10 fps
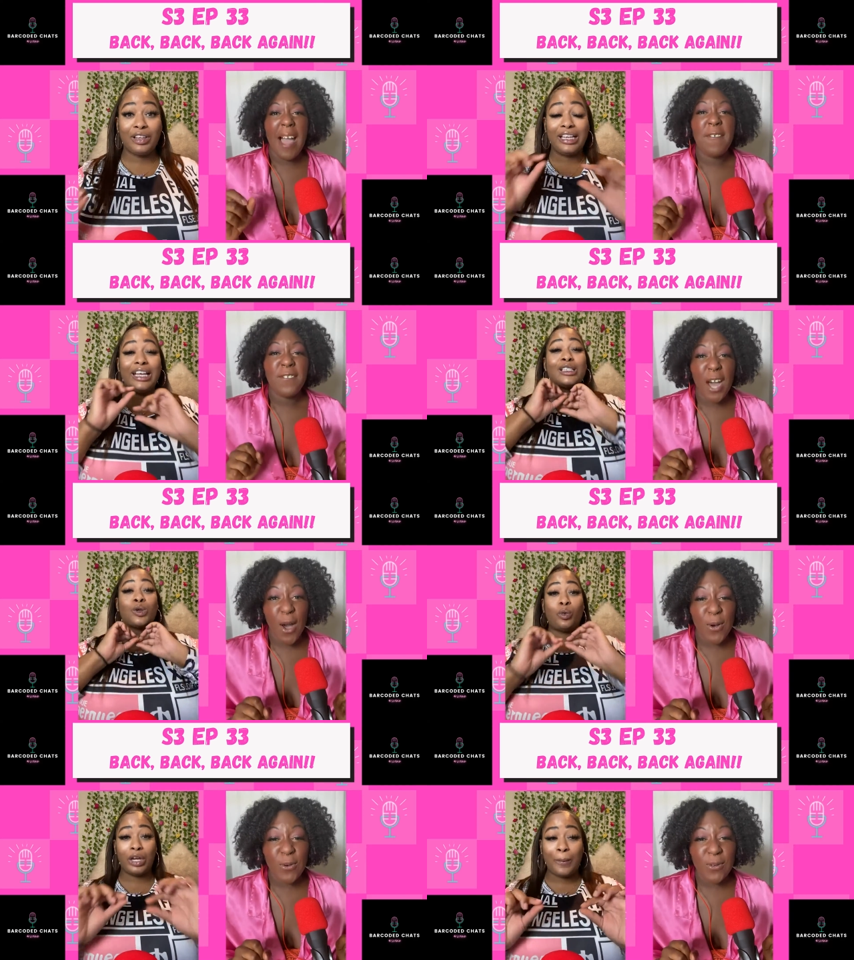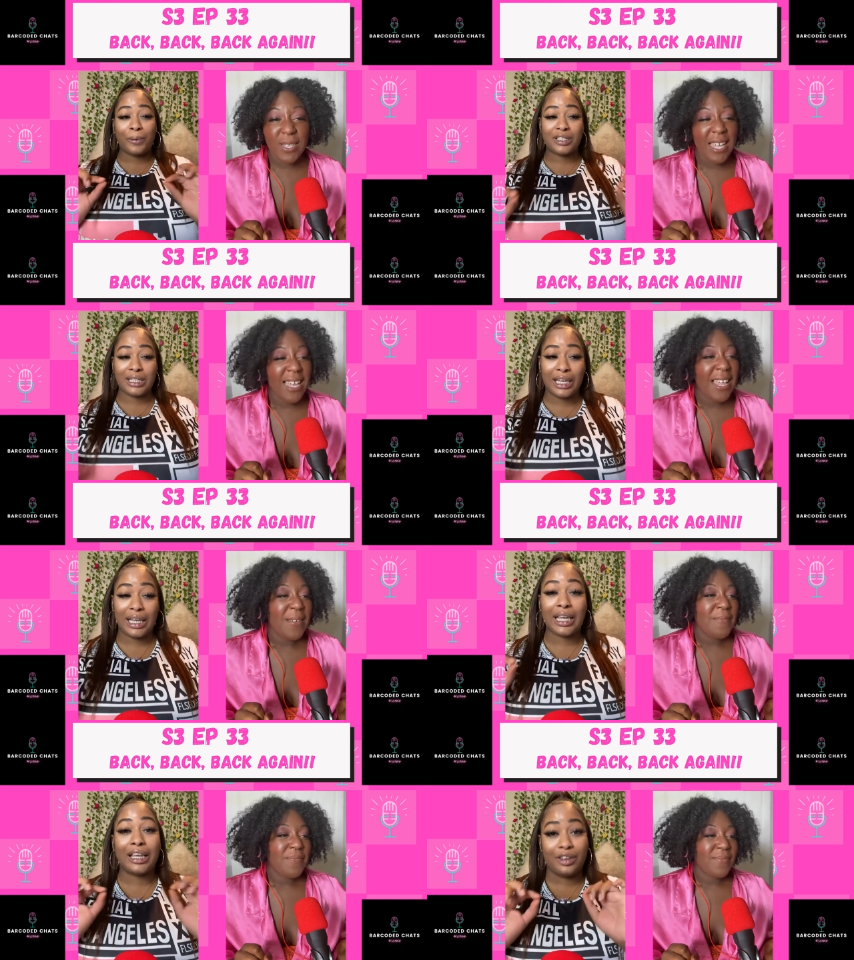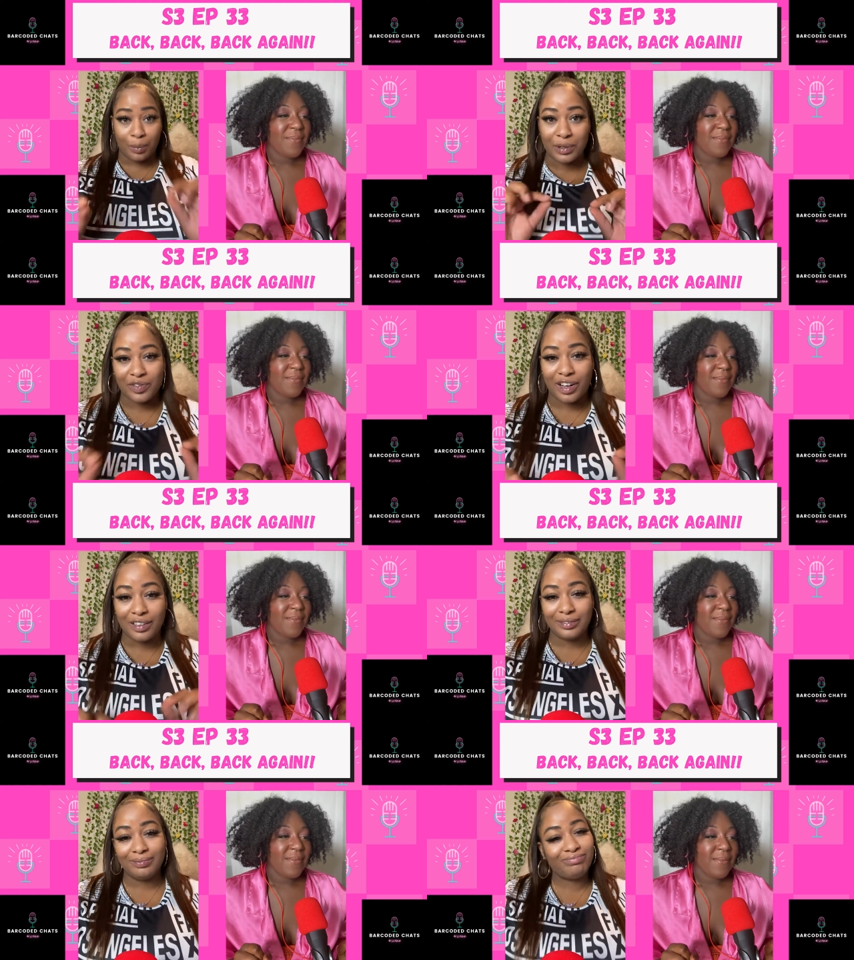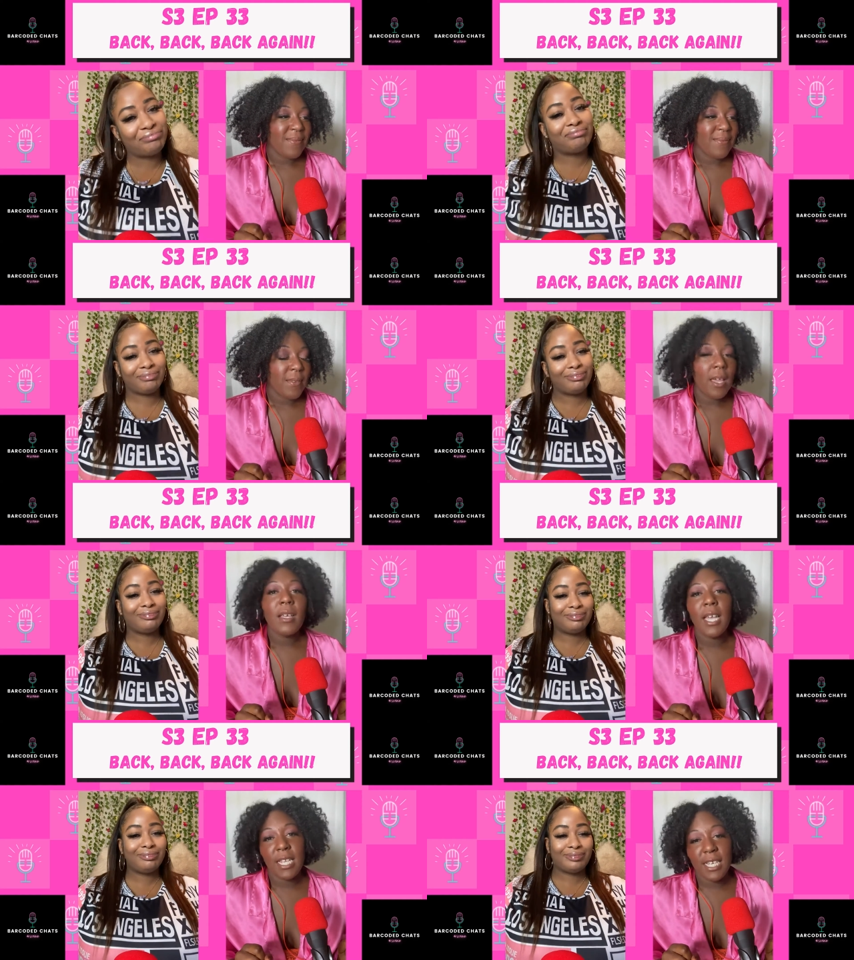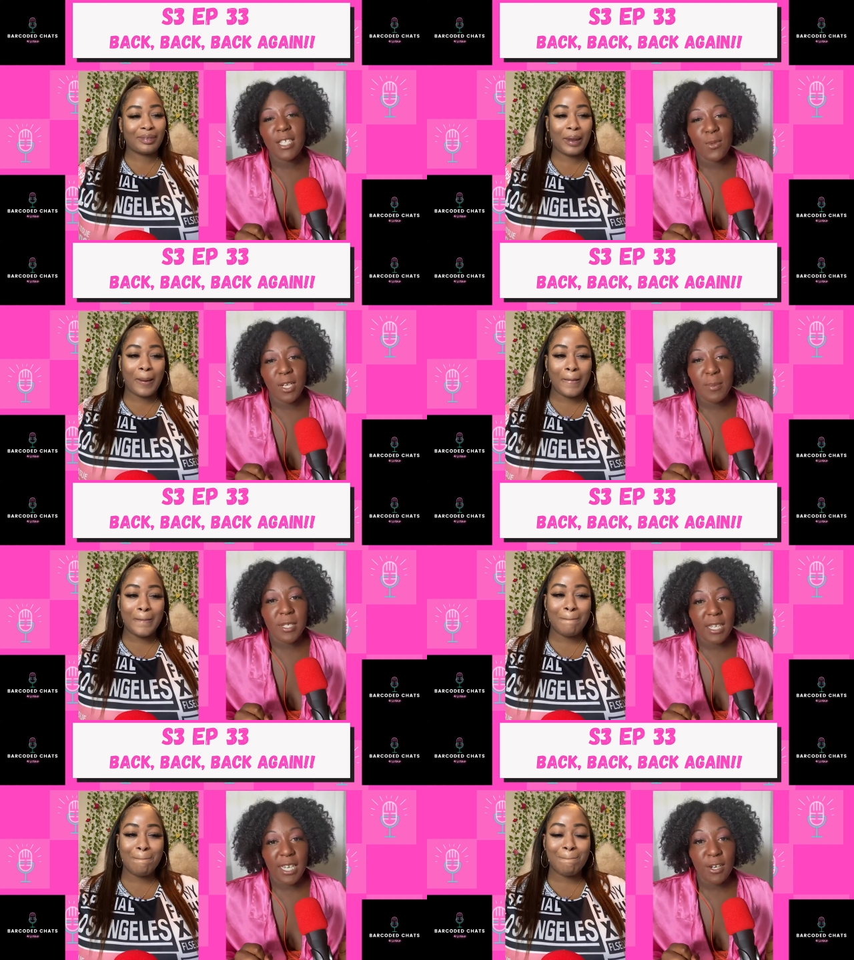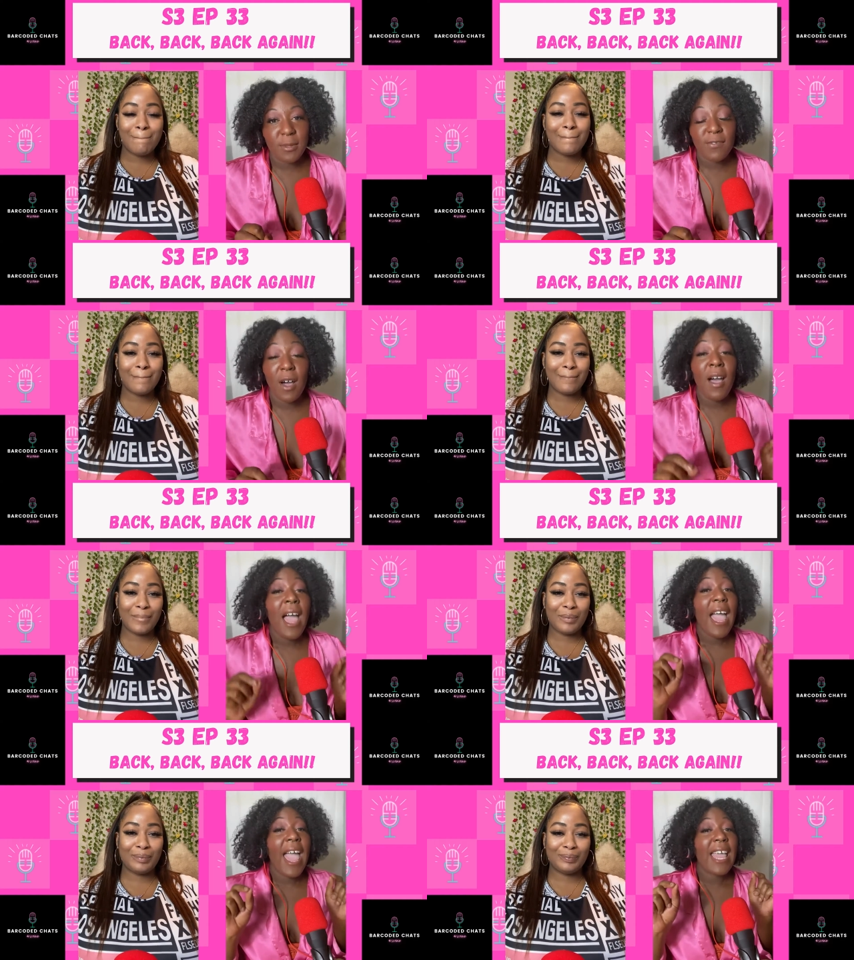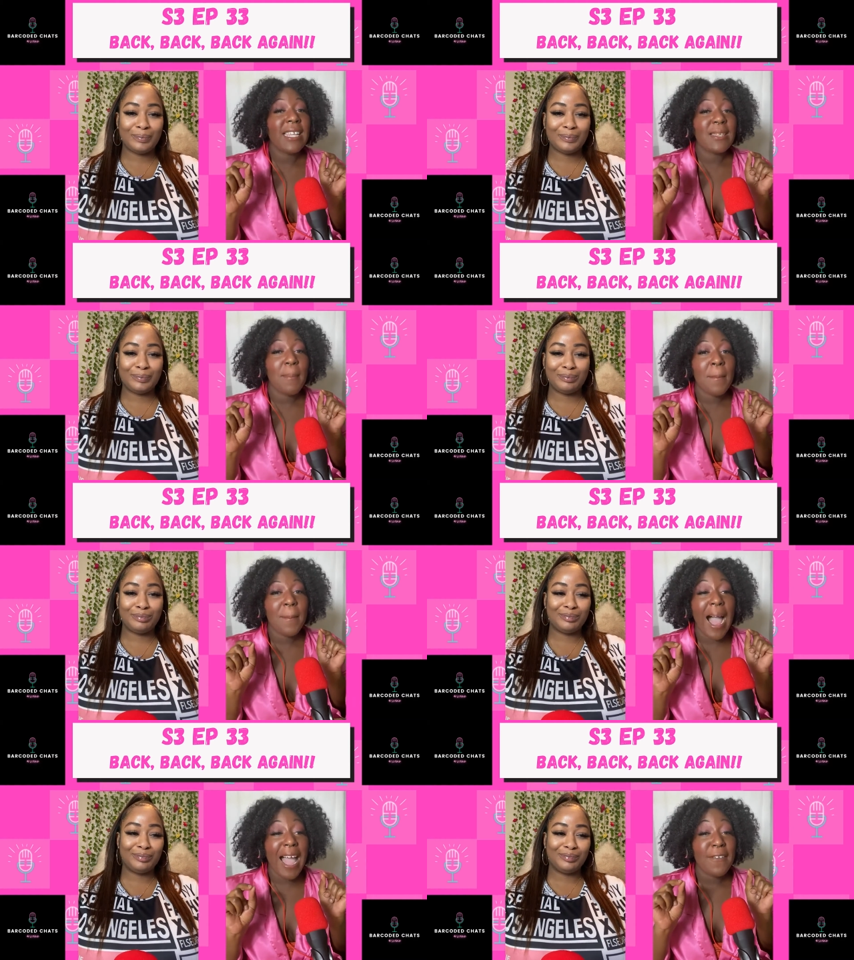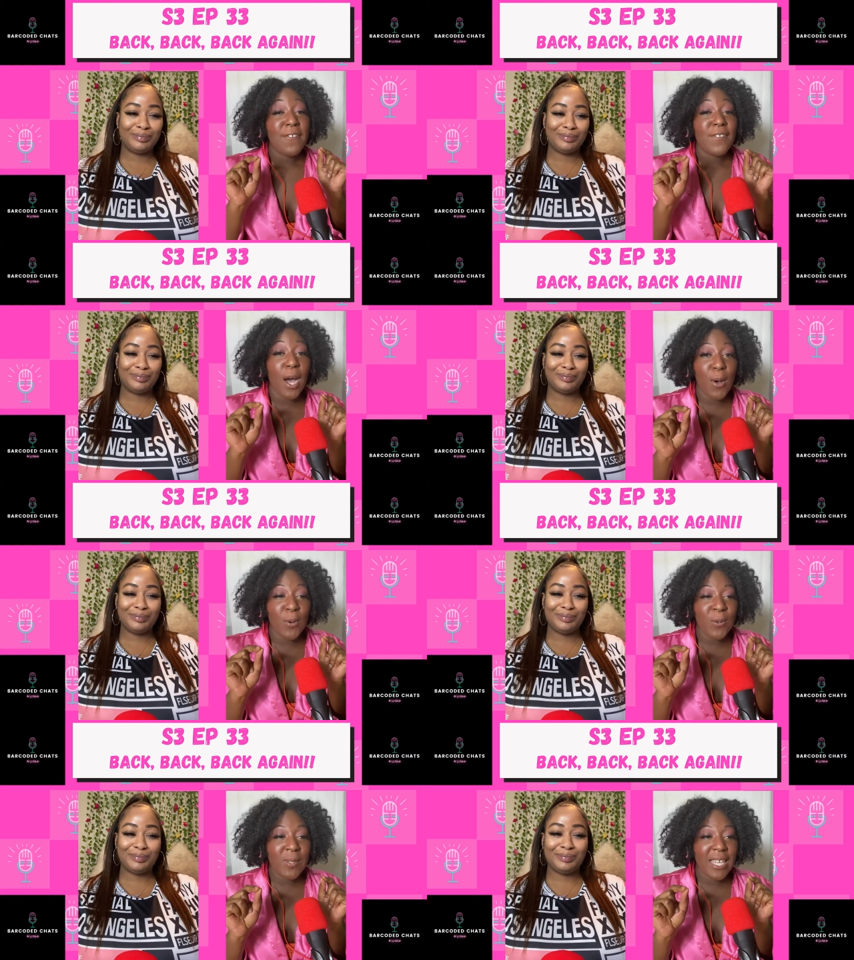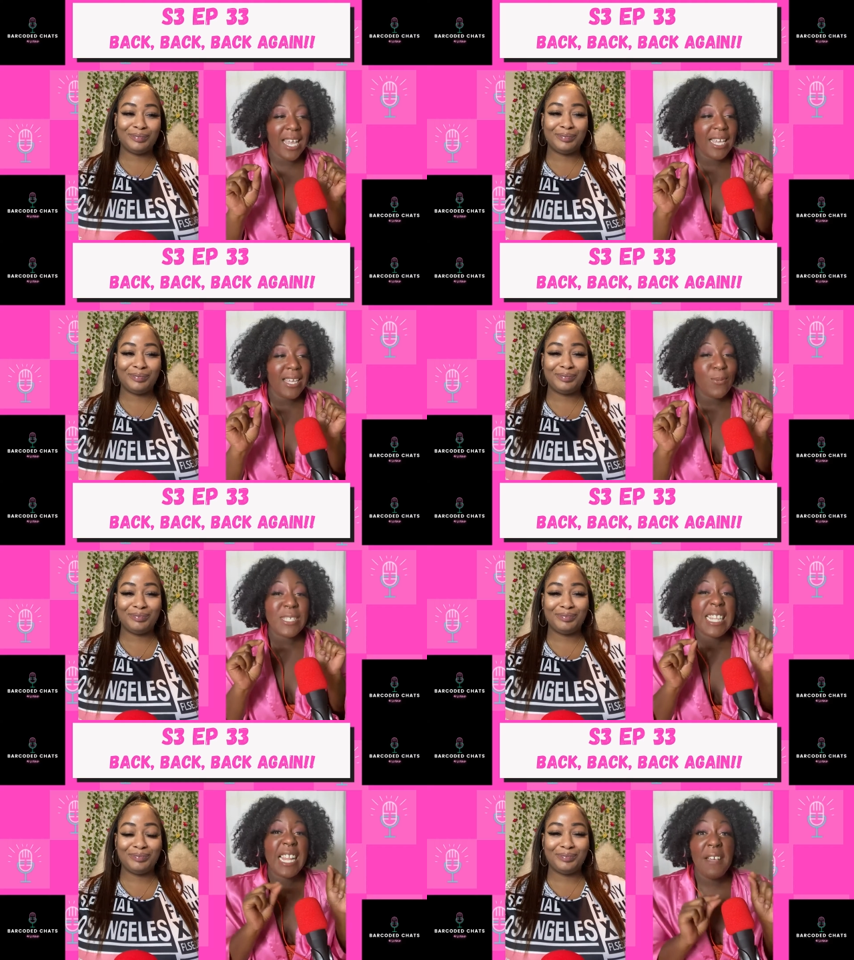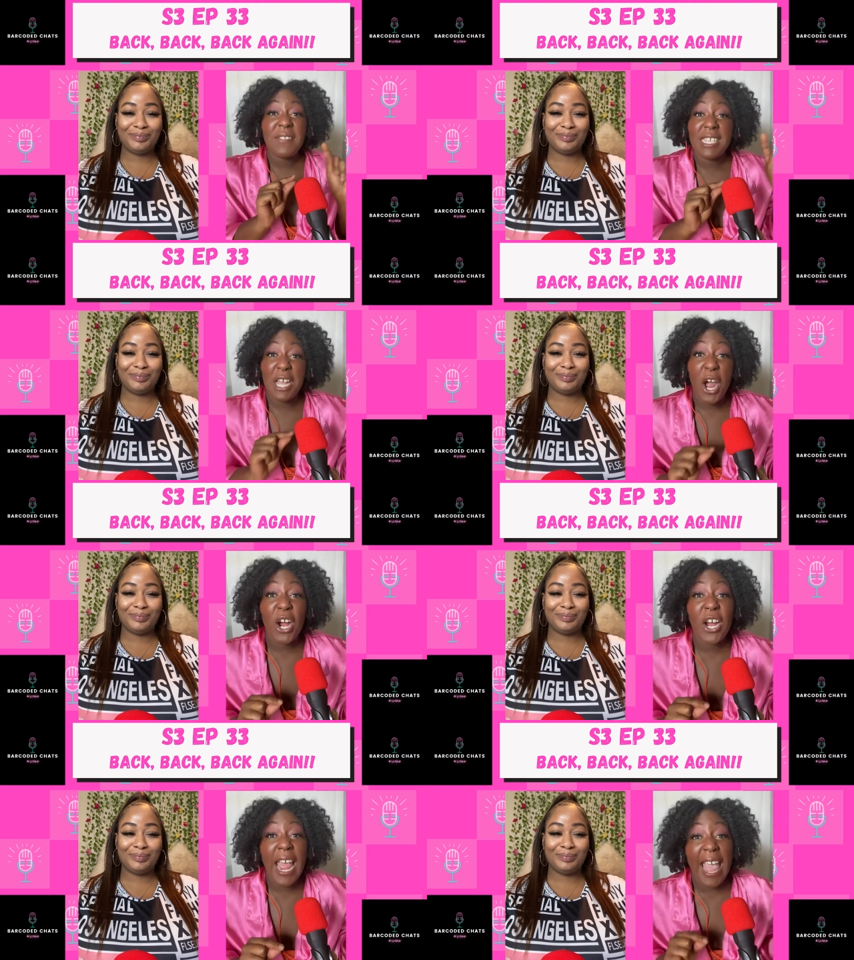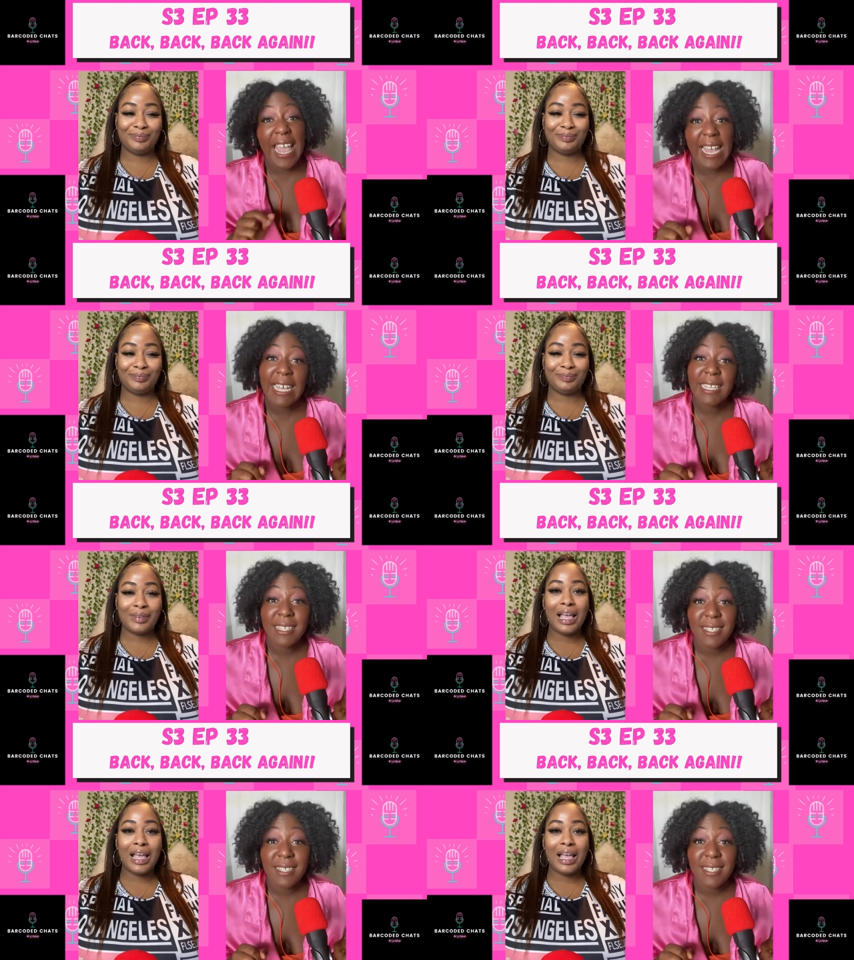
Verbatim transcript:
Speaker 1: phone. It's definitely 20% Gilbert's fault.
Speaker 2: It is 20% Gilbert's fault. It's my phone. It was left in her hands.